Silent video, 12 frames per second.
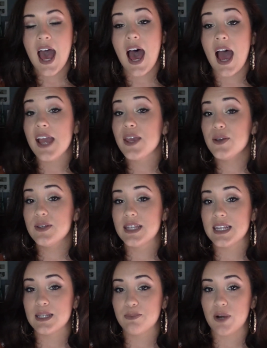I use
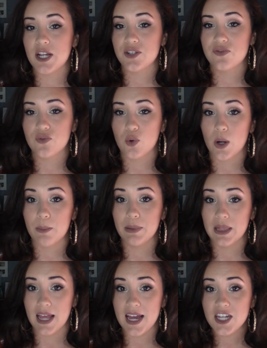this brush for
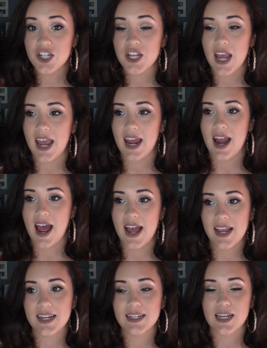blush and I
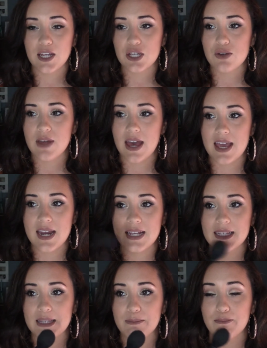can tell you that it
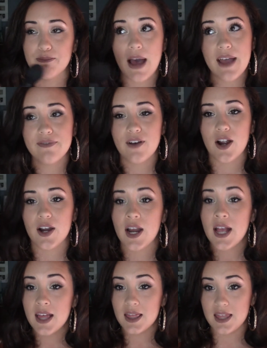is by far
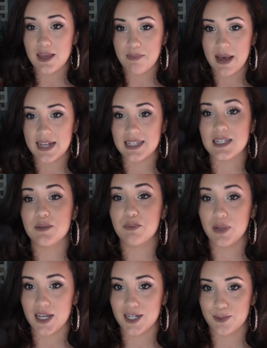the best
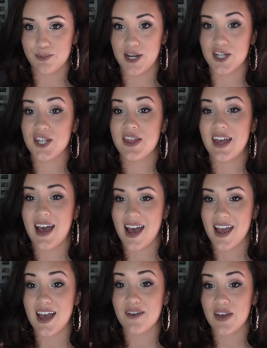blush brush that
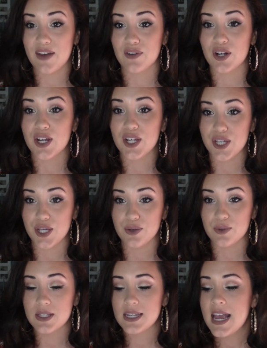I have ever
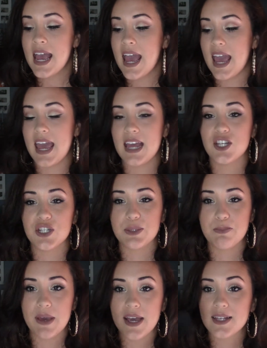used. It
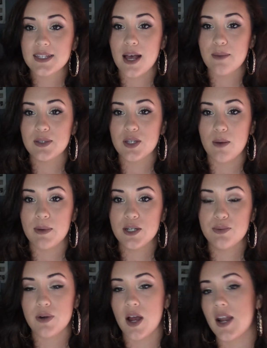just picks up so
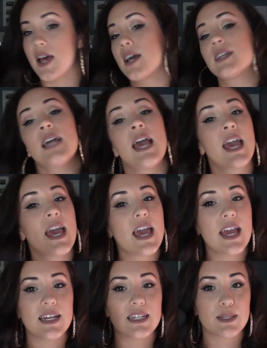much product,
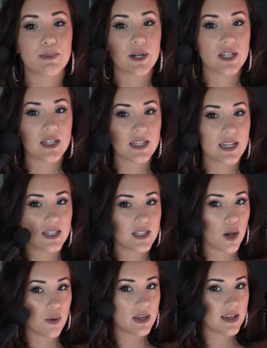it disperses it
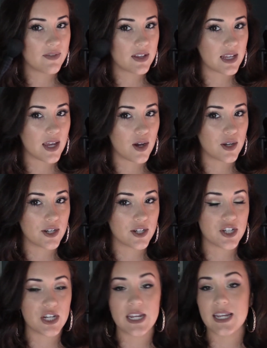so evenly on your
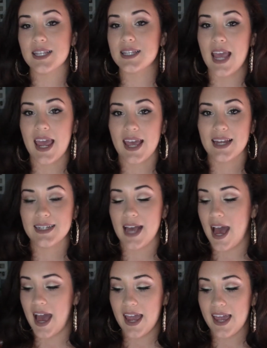cheeks, and
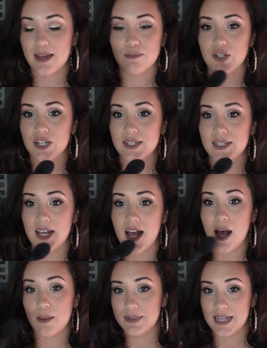I am just
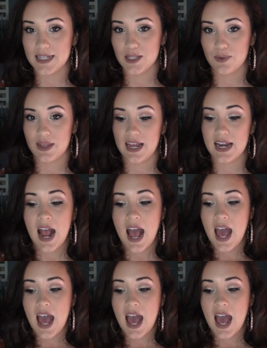obsessed with it.